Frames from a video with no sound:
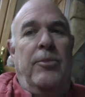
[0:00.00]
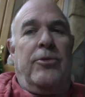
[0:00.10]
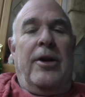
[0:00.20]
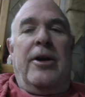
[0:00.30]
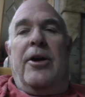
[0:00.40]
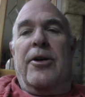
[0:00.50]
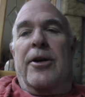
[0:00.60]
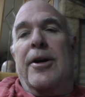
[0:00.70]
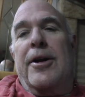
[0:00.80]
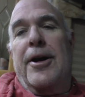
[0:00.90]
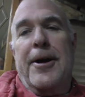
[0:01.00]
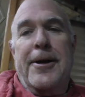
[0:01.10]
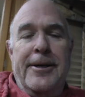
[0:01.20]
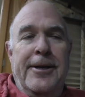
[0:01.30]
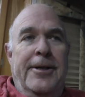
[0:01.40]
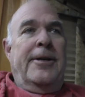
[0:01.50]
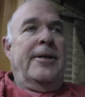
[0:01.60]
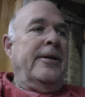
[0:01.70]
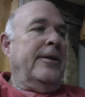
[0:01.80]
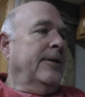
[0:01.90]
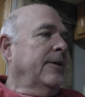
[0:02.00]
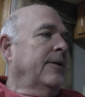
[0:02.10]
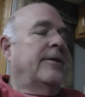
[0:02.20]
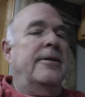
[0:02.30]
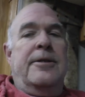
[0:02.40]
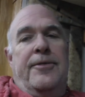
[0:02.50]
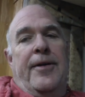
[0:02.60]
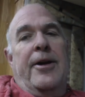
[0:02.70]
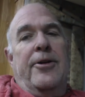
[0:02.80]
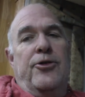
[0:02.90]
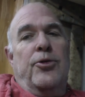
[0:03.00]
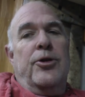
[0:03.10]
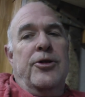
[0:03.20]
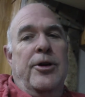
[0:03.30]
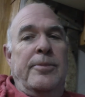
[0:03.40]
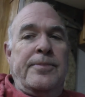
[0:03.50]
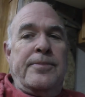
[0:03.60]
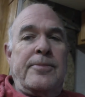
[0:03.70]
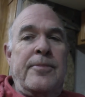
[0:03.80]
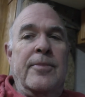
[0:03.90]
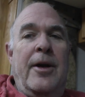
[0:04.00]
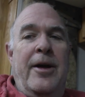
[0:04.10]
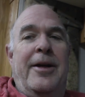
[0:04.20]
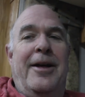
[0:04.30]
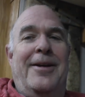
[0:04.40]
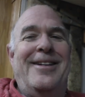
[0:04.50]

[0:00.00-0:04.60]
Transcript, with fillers: sitting here in uh, Savannah, Georgia, and